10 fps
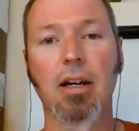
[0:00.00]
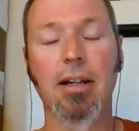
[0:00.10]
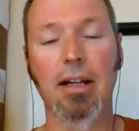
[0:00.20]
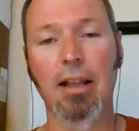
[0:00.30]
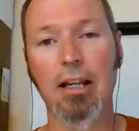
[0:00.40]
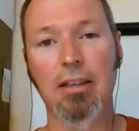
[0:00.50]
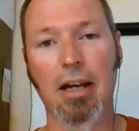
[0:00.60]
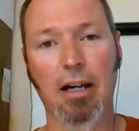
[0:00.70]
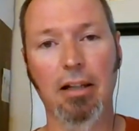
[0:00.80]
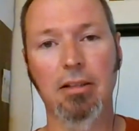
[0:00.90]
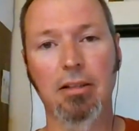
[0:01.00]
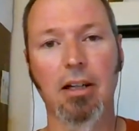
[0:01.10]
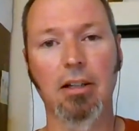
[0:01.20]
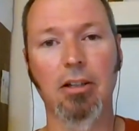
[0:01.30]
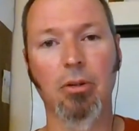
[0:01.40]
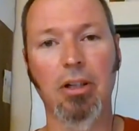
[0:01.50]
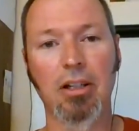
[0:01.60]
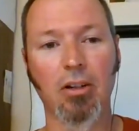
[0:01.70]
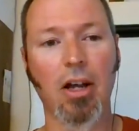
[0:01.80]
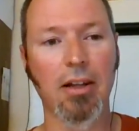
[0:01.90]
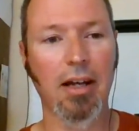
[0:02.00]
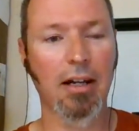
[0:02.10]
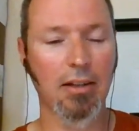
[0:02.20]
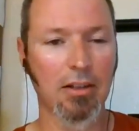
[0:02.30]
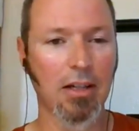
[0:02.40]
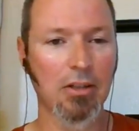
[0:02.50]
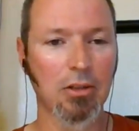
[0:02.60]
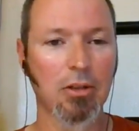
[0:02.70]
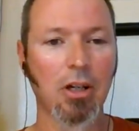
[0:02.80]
and I like that. I don't get a lot of that in the desert.